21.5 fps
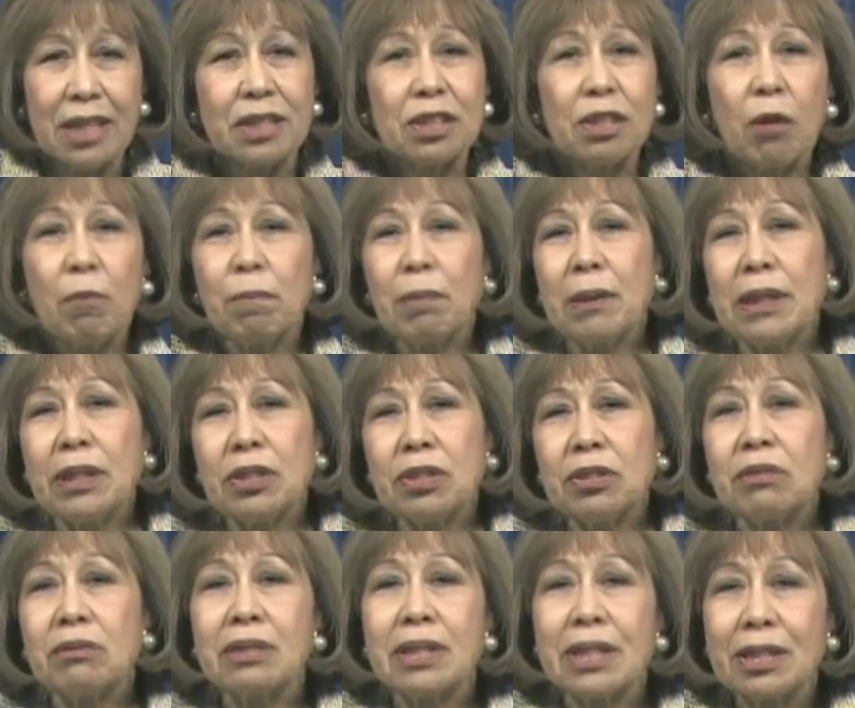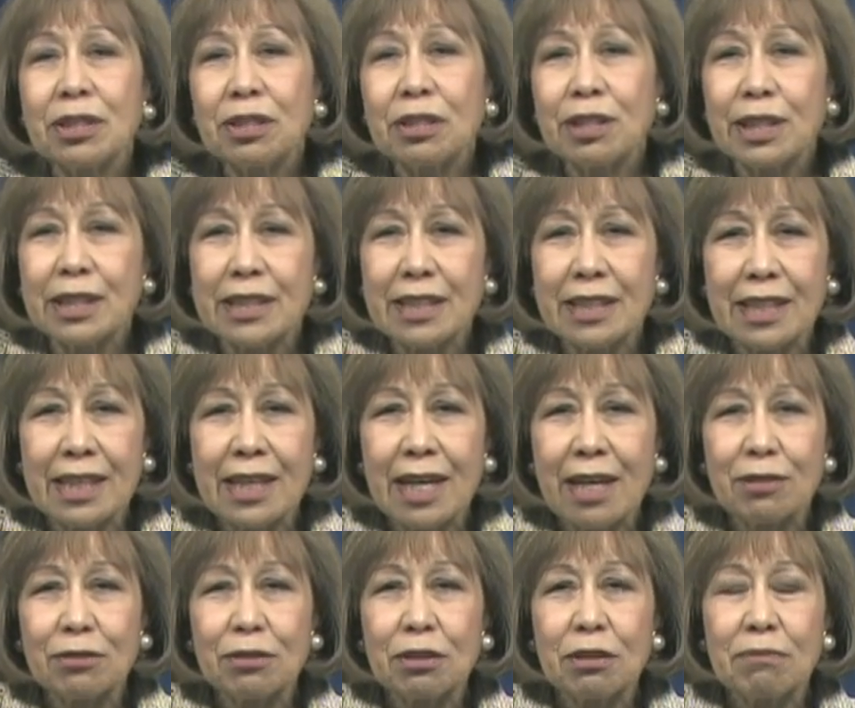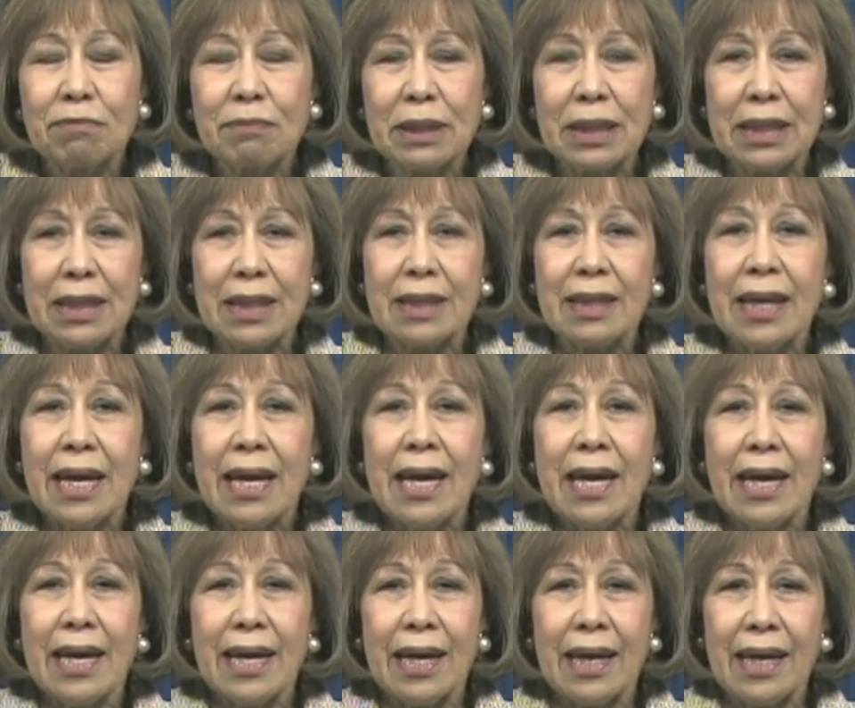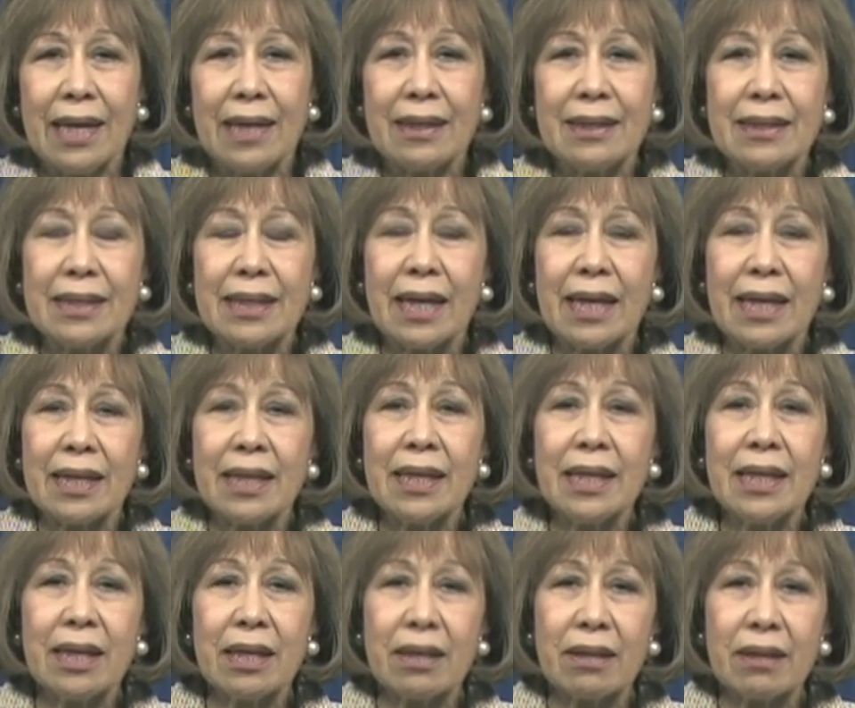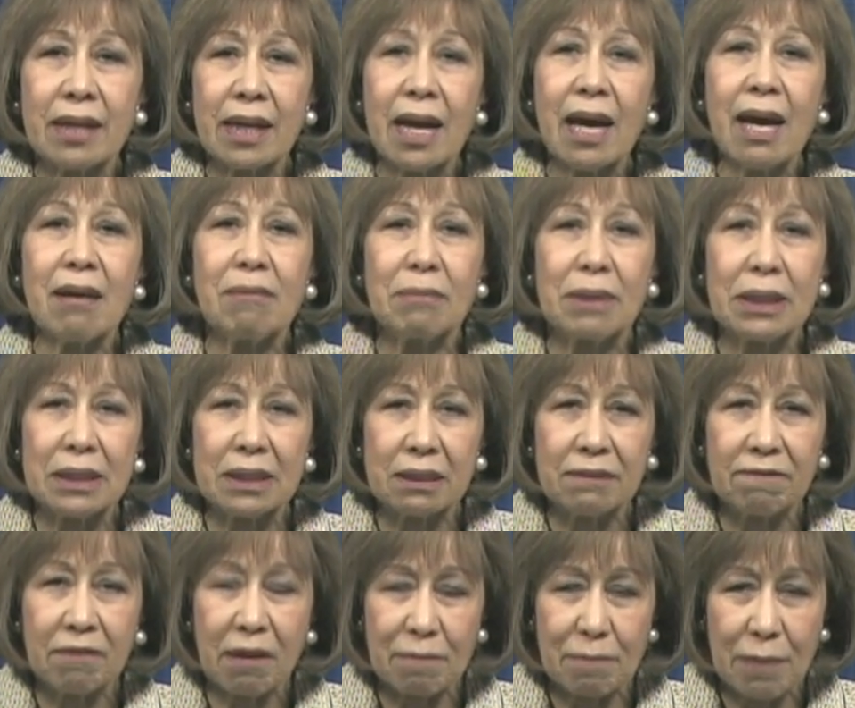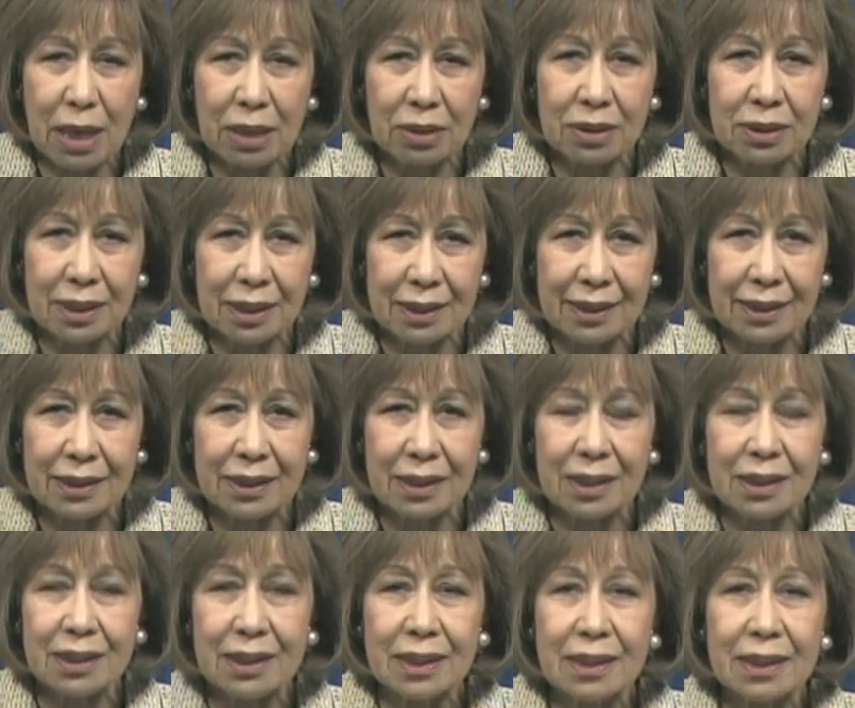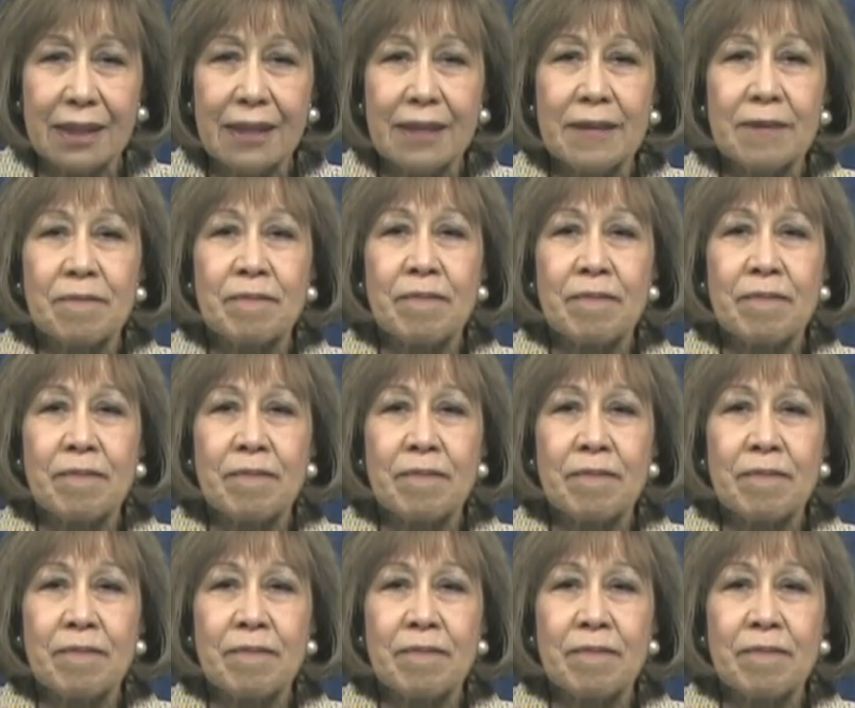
So please tune into the city council meeting and hear the comments from our citizens